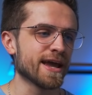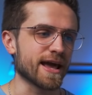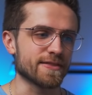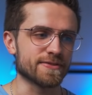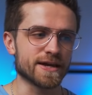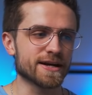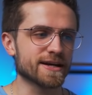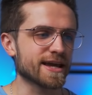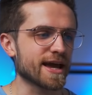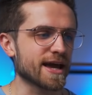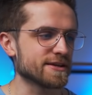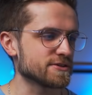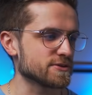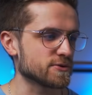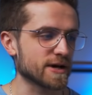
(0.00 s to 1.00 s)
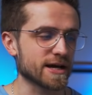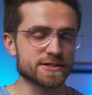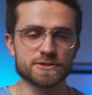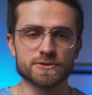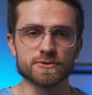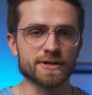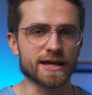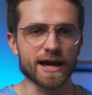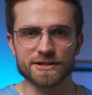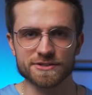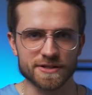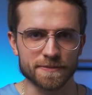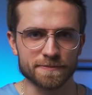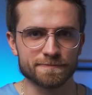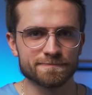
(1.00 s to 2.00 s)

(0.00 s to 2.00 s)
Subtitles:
and their cat tries to catch them.